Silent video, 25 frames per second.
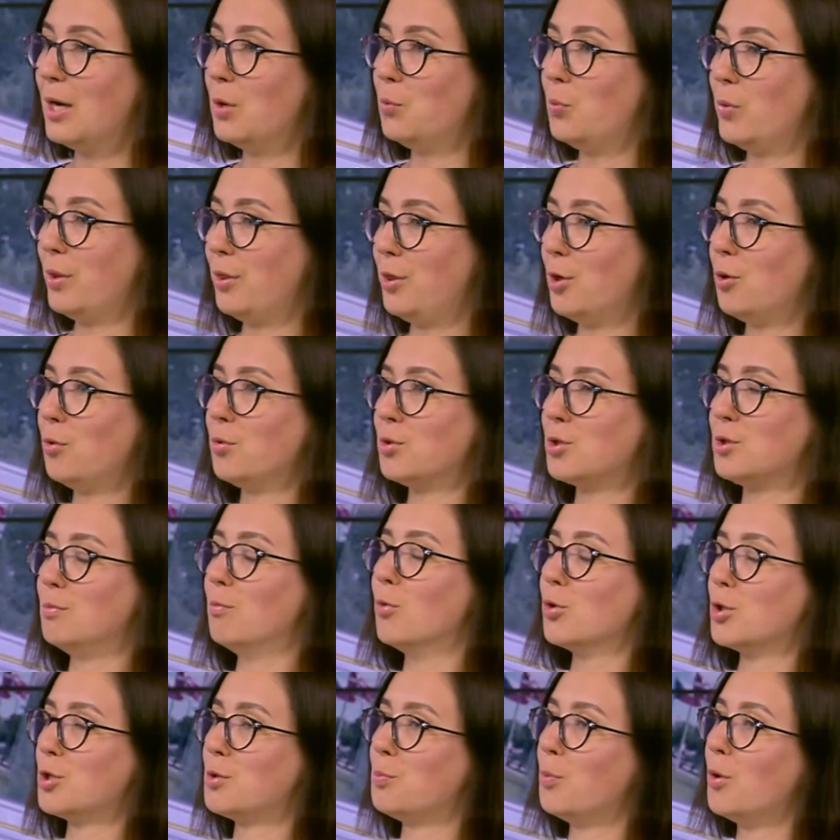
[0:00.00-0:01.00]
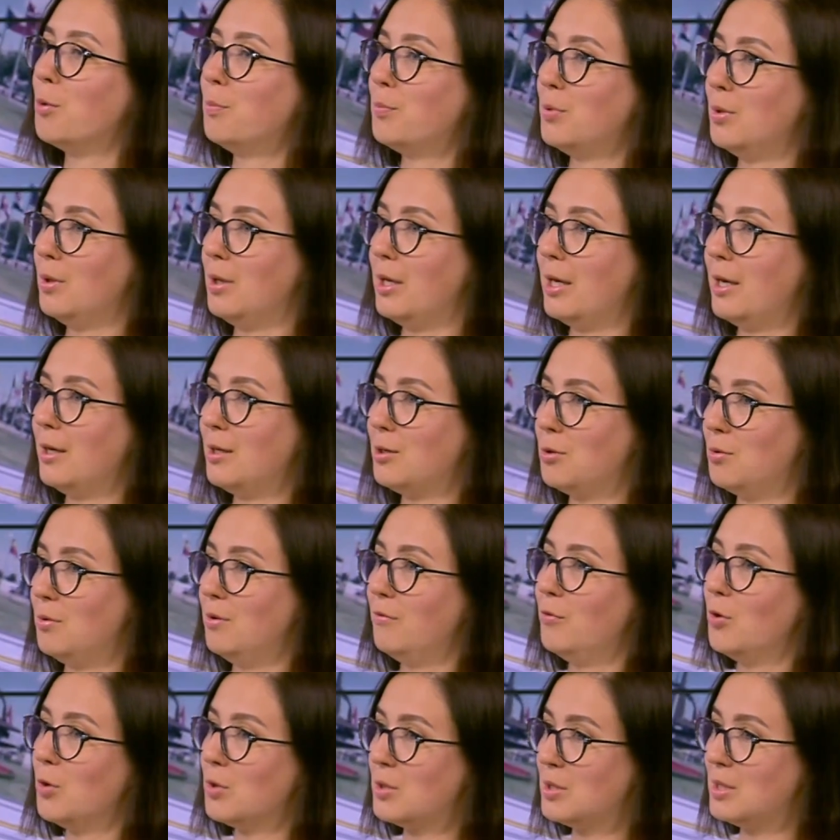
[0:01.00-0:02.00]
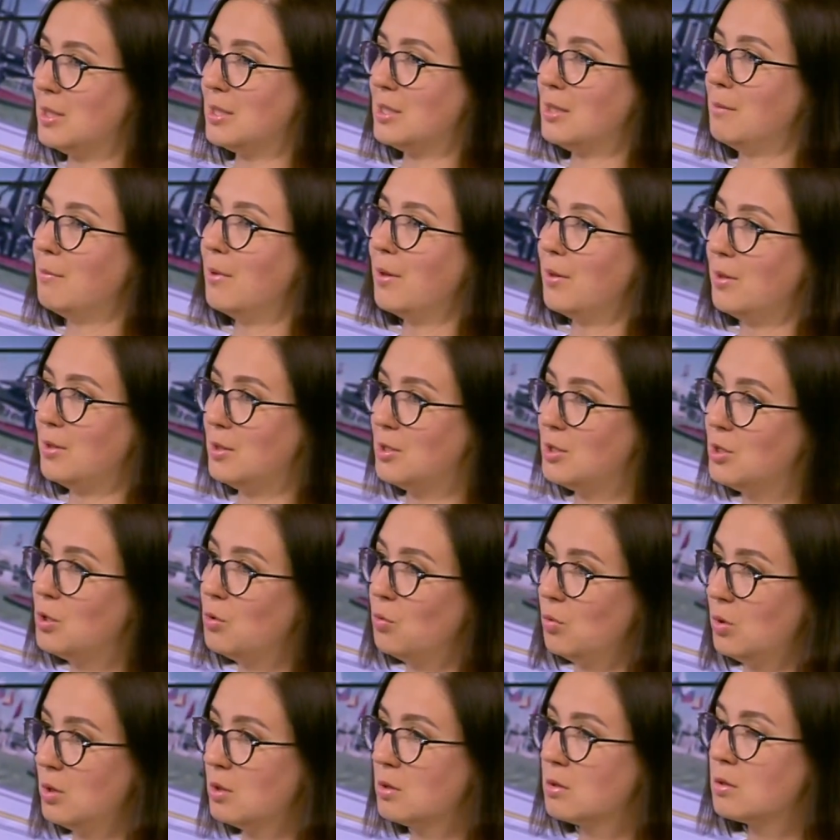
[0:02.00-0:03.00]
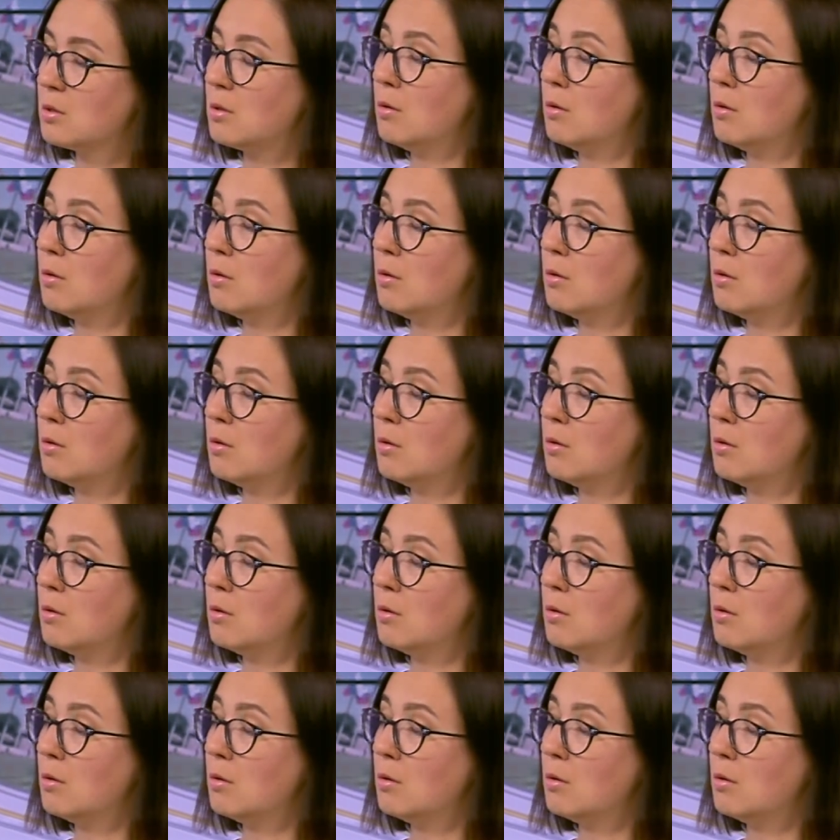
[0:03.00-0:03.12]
with those most popular universities among the students.